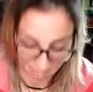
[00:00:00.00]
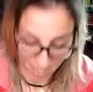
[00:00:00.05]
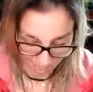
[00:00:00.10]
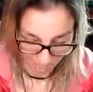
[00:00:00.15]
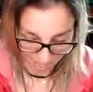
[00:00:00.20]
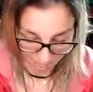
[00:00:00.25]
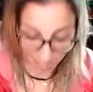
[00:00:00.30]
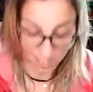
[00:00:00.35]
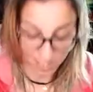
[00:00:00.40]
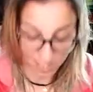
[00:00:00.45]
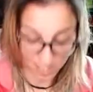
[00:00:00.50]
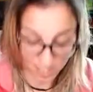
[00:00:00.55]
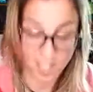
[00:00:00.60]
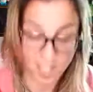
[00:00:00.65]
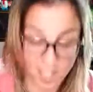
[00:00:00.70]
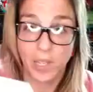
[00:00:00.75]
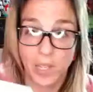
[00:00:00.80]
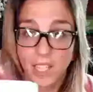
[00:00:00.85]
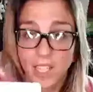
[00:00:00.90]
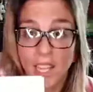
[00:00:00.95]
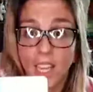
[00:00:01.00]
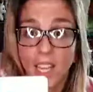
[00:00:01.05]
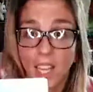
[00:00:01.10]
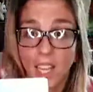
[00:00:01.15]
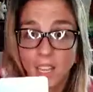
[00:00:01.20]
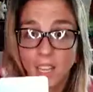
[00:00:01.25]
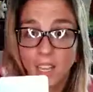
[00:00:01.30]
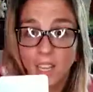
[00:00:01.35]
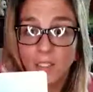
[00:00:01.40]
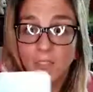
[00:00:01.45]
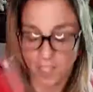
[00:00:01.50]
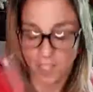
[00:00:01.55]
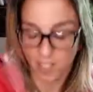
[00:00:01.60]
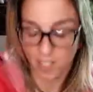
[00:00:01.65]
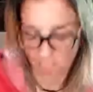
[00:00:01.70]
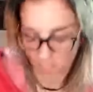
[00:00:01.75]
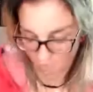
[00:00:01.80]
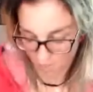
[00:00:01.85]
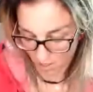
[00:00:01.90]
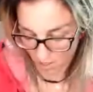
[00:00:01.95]
and it'll be an infinite
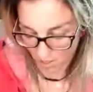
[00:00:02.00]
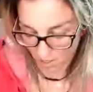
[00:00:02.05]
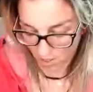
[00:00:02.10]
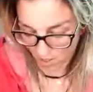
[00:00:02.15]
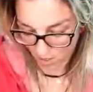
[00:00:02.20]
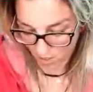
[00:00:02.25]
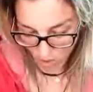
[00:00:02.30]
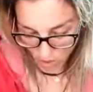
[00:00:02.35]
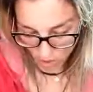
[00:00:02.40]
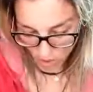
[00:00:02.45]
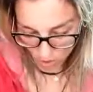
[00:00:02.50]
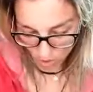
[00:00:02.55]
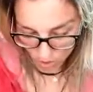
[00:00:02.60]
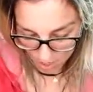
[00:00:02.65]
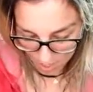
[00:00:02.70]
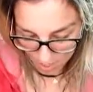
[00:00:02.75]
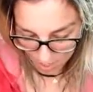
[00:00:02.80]
cycle. So use that